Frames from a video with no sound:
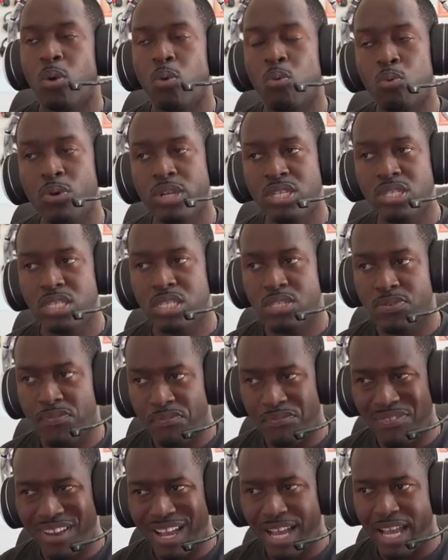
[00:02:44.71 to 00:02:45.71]
which is
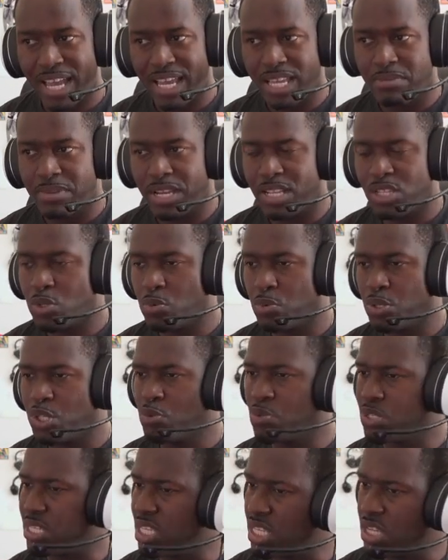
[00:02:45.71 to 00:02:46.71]
fine but I just wish
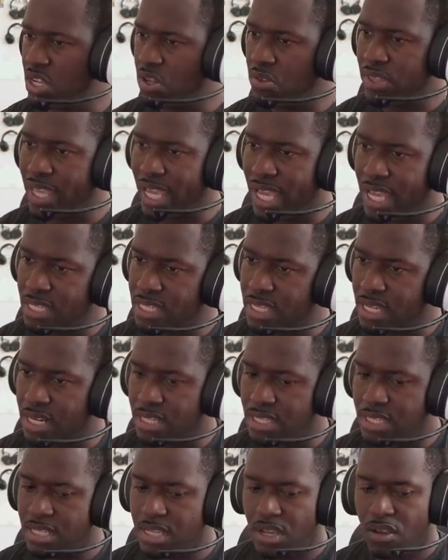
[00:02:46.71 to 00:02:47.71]
it was either on the headset
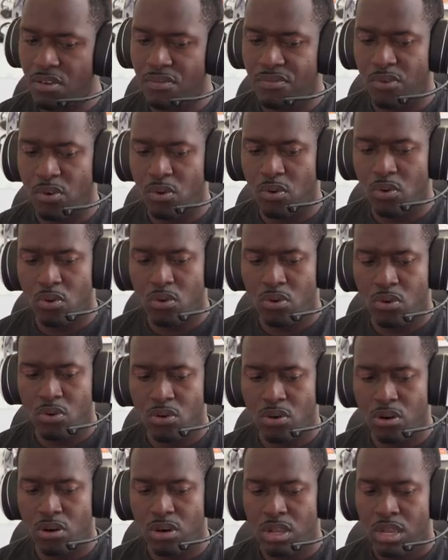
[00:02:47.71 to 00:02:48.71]
itself
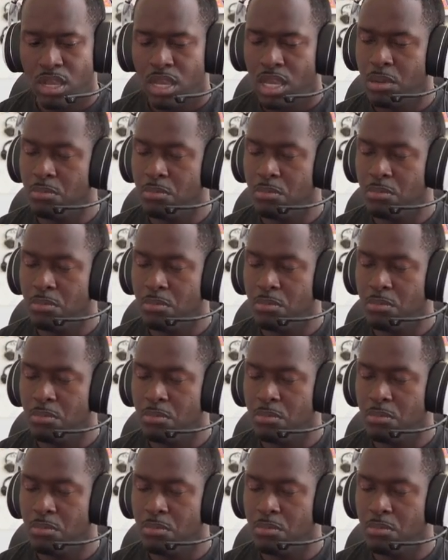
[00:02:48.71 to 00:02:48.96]
or